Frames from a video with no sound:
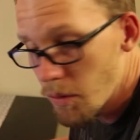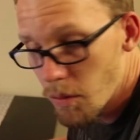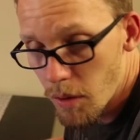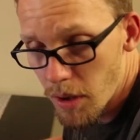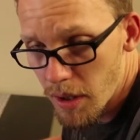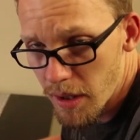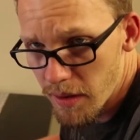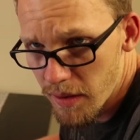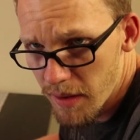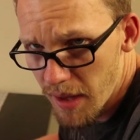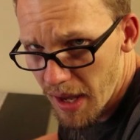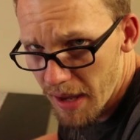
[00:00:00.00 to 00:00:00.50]

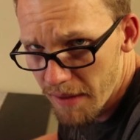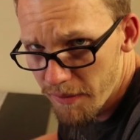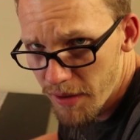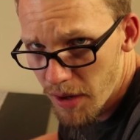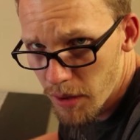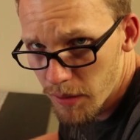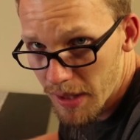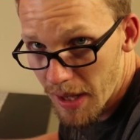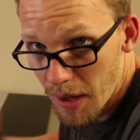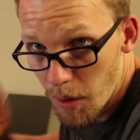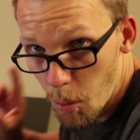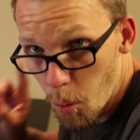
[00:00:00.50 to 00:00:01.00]
was I
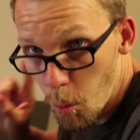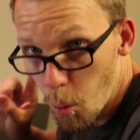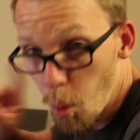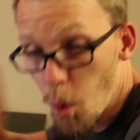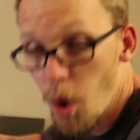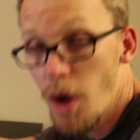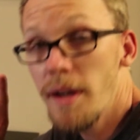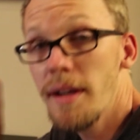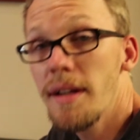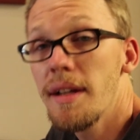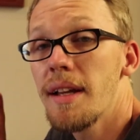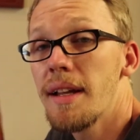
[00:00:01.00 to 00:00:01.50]
found that
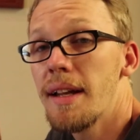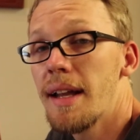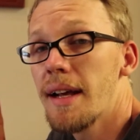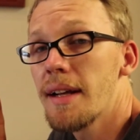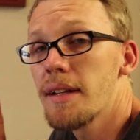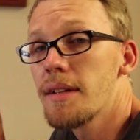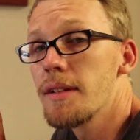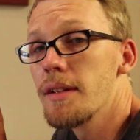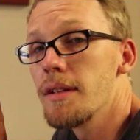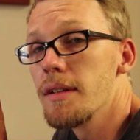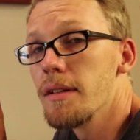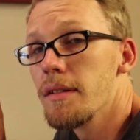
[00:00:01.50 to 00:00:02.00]
one
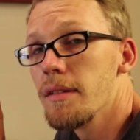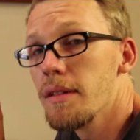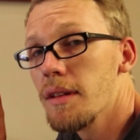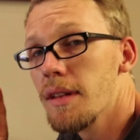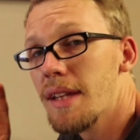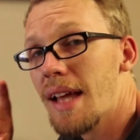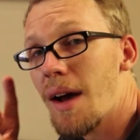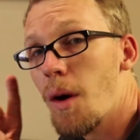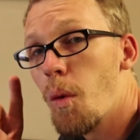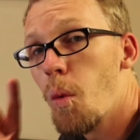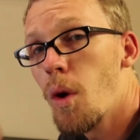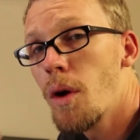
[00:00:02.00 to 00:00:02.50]
connector,
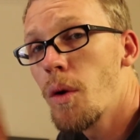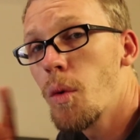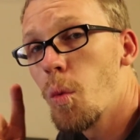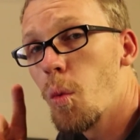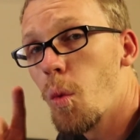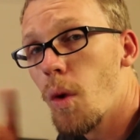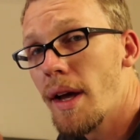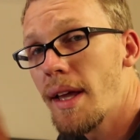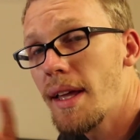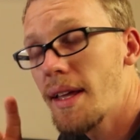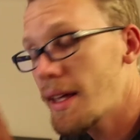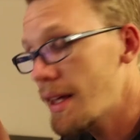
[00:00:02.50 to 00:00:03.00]
that one
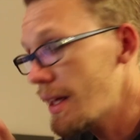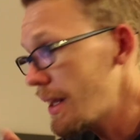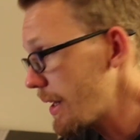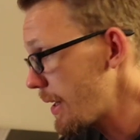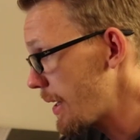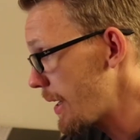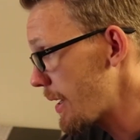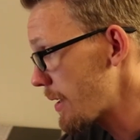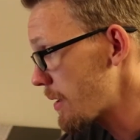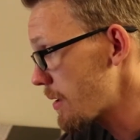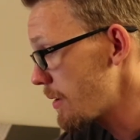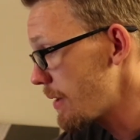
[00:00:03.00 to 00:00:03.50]
white
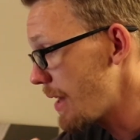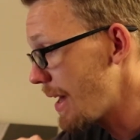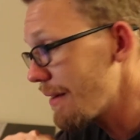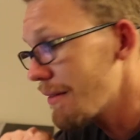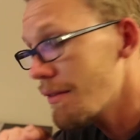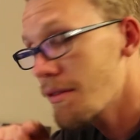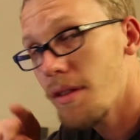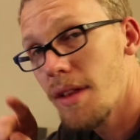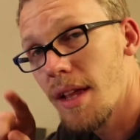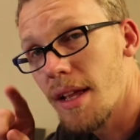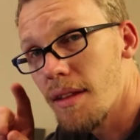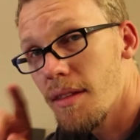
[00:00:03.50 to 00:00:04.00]
connector,
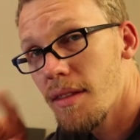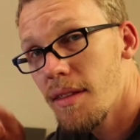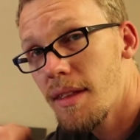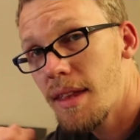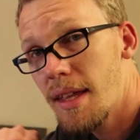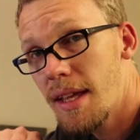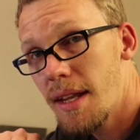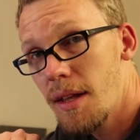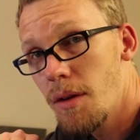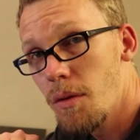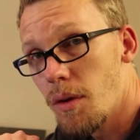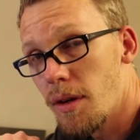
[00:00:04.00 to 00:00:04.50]
that
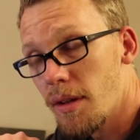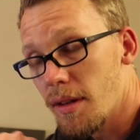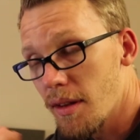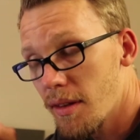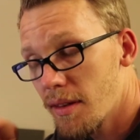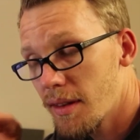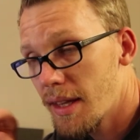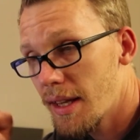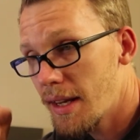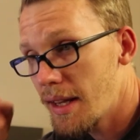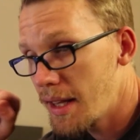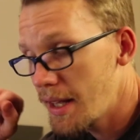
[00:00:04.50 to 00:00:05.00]
skinny one, the
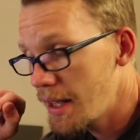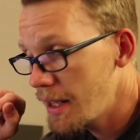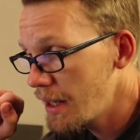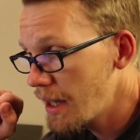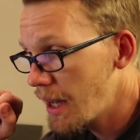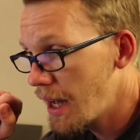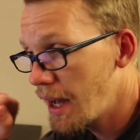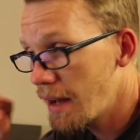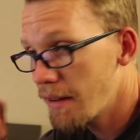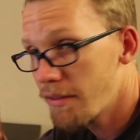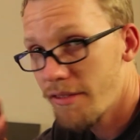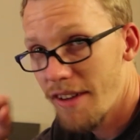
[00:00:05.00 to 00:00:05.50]
skinny
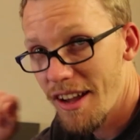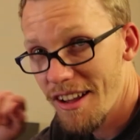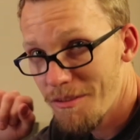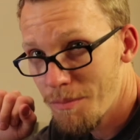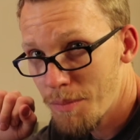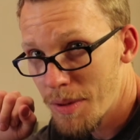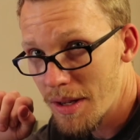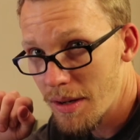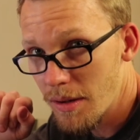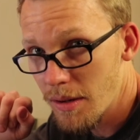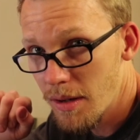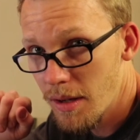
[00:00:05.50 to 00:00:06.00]

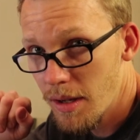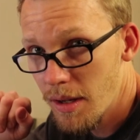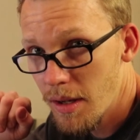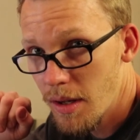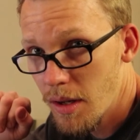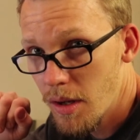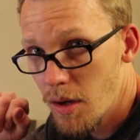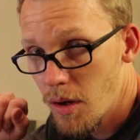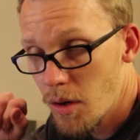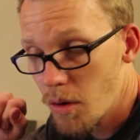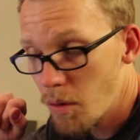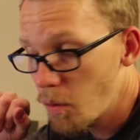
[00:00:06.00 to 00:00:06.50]
5-pin
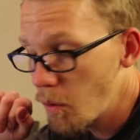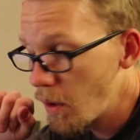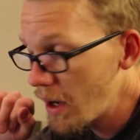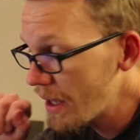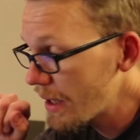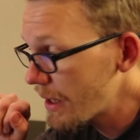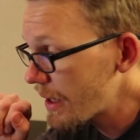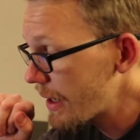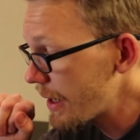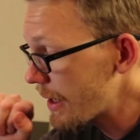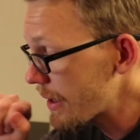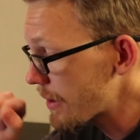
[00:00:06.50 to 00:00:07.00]

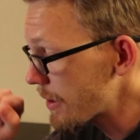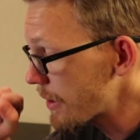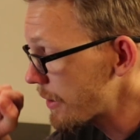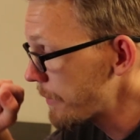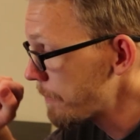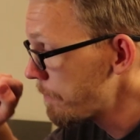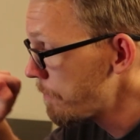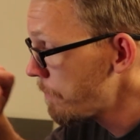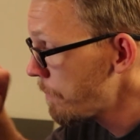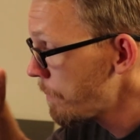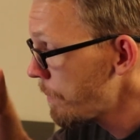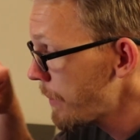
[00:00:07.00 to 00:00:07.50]
white connector,
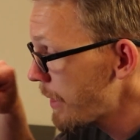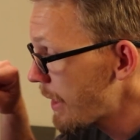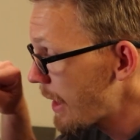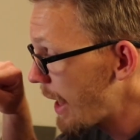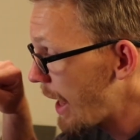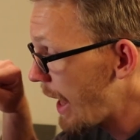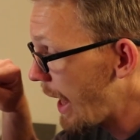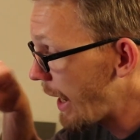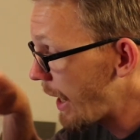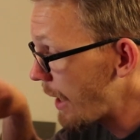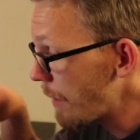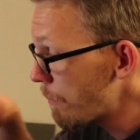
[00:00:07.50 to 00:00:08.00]

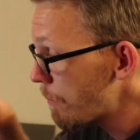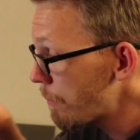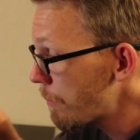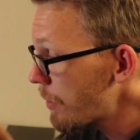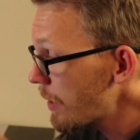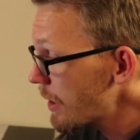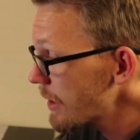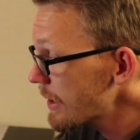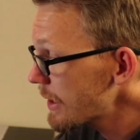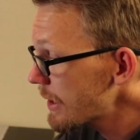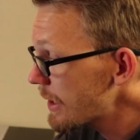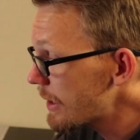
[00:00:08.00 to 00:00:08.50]
and I
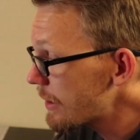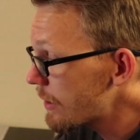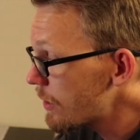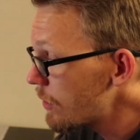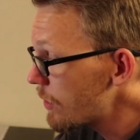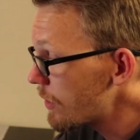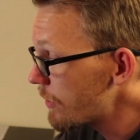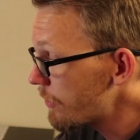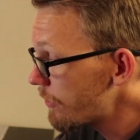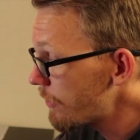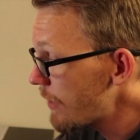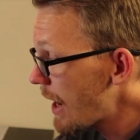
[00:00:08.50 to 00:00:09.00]
plugged it into
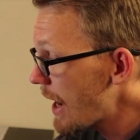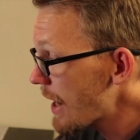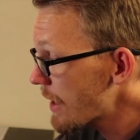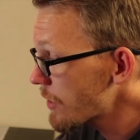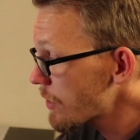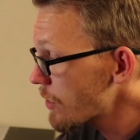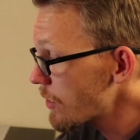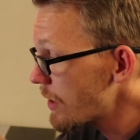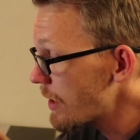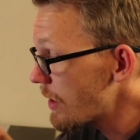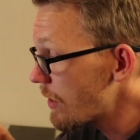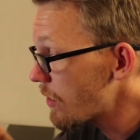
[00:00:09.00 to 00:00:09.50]
the
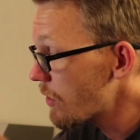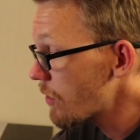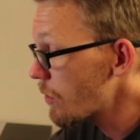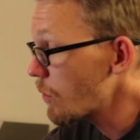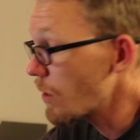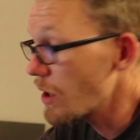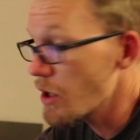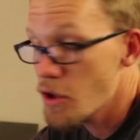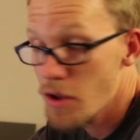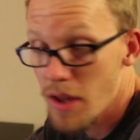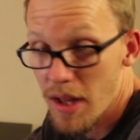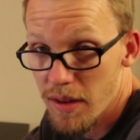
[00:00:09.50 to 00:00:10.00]
factory
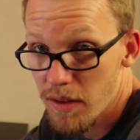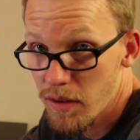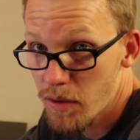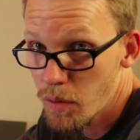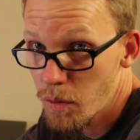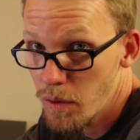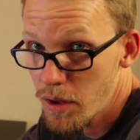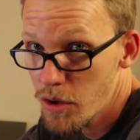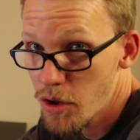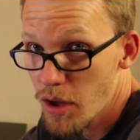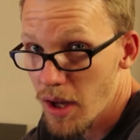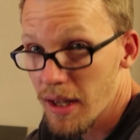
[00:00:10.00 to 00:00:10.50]
switch. That
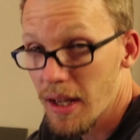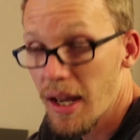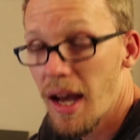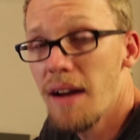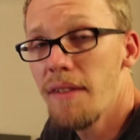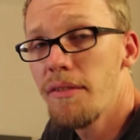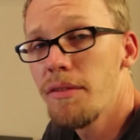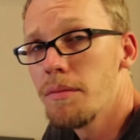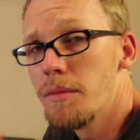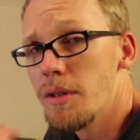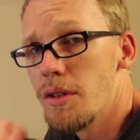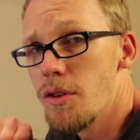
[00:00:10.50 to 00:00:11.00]
switch I
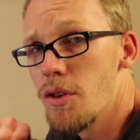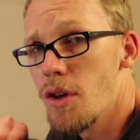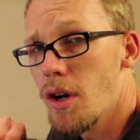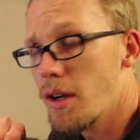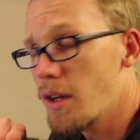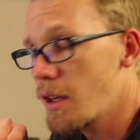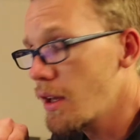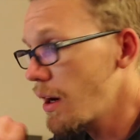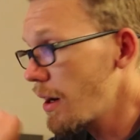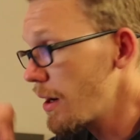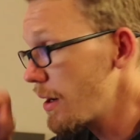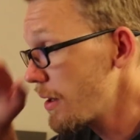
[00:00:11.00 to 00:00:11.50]
got from the
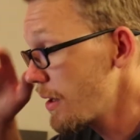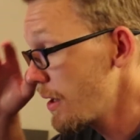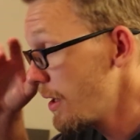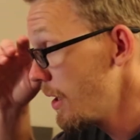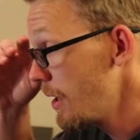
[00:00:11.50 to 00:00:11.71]
junkyard,